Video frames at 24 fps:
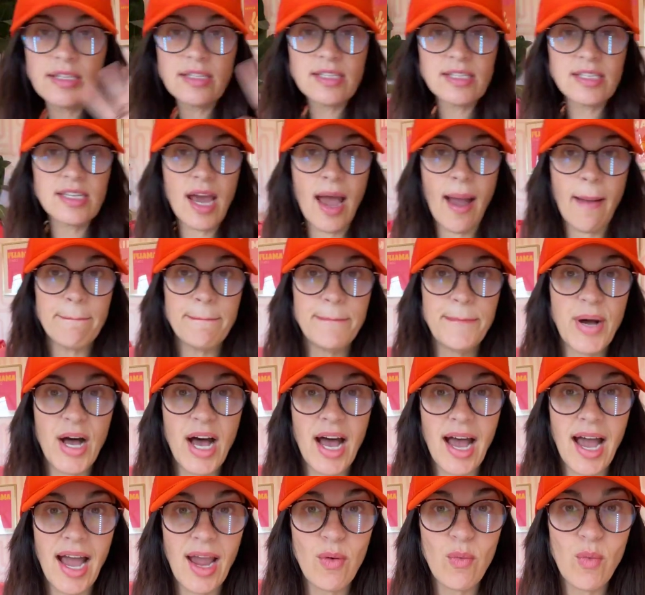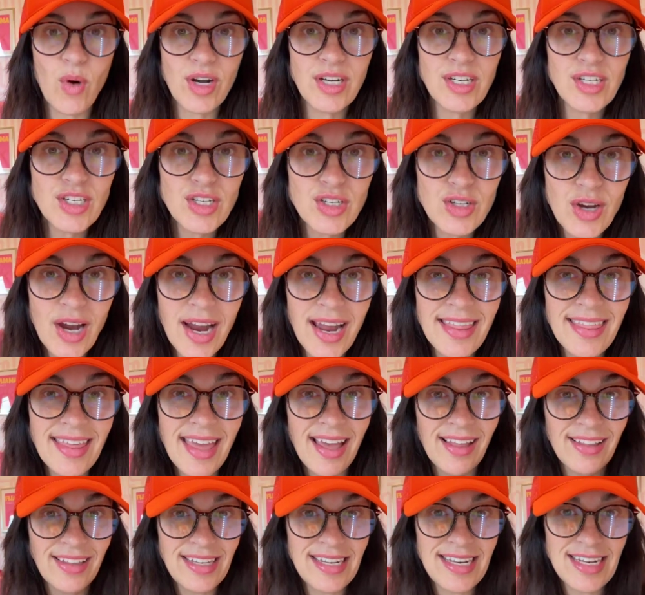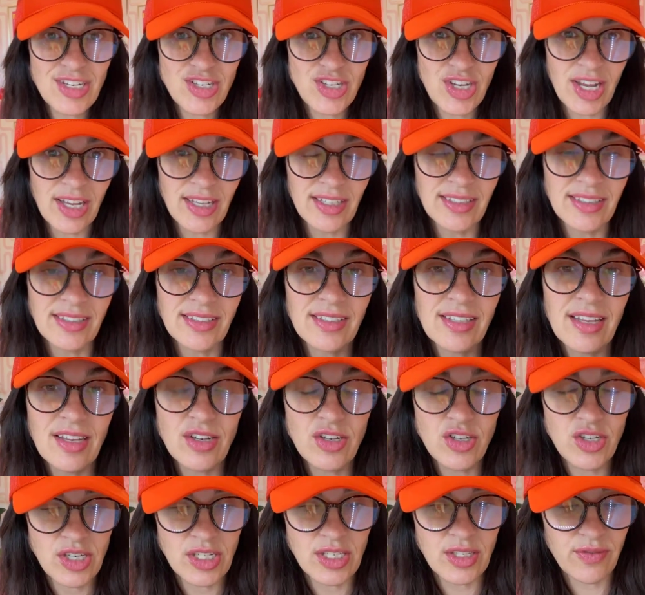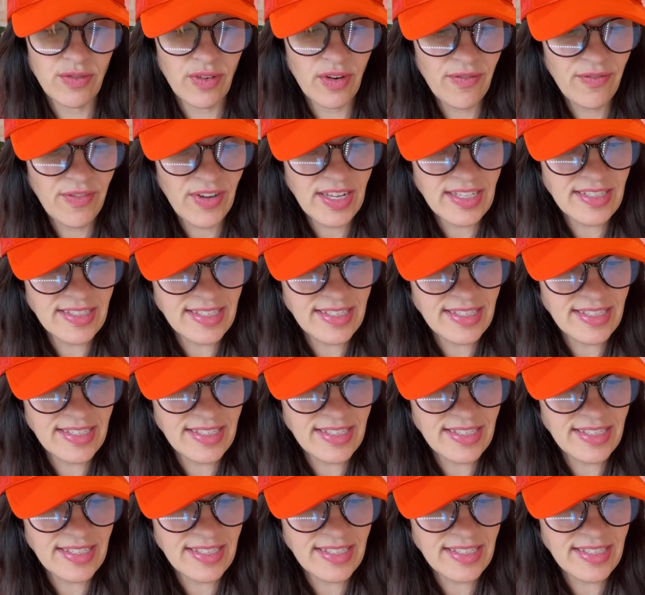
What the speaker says: nonstop. But I wanted to try the LED gels just for